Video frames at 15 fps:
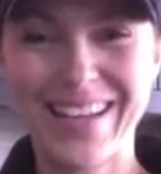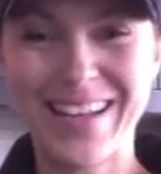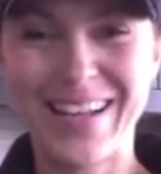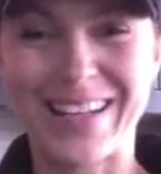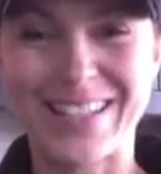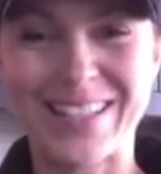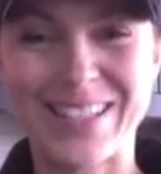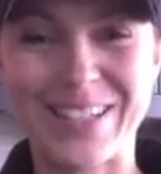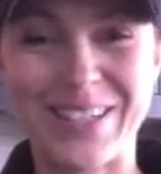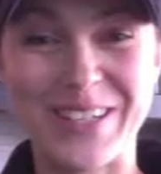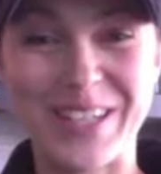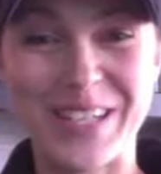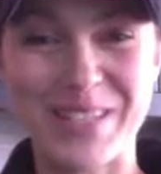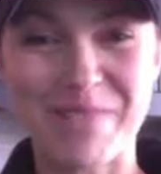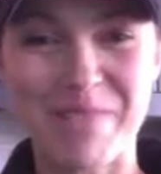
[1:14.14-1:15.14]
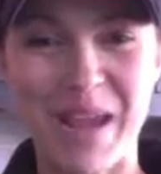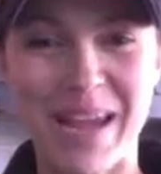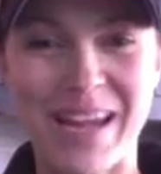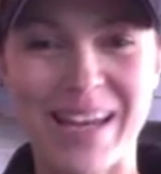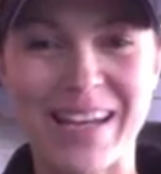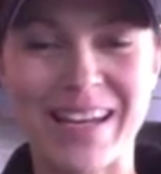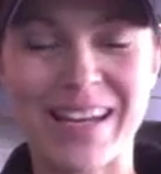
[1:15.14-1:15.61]
like serious
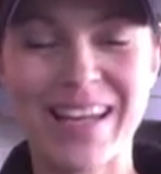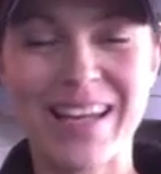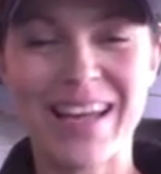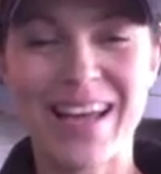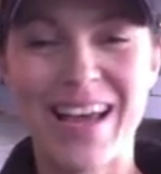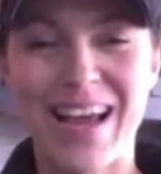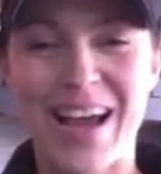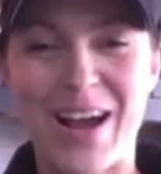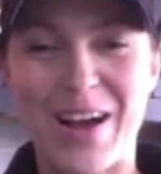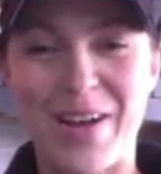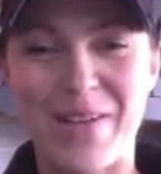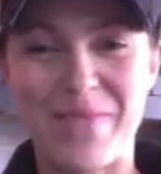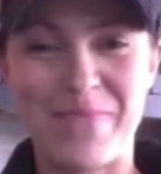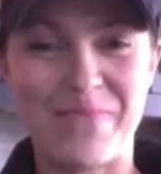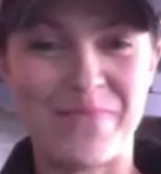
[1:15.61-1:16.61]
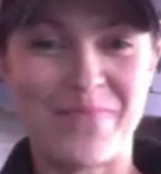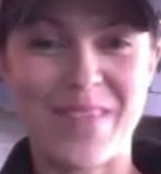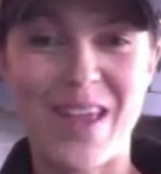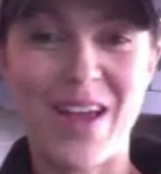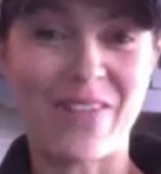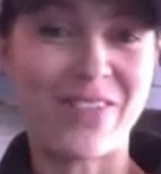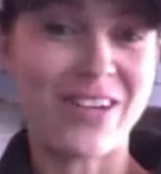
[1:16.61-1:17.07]
pain,
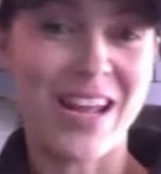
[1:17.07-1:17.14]
every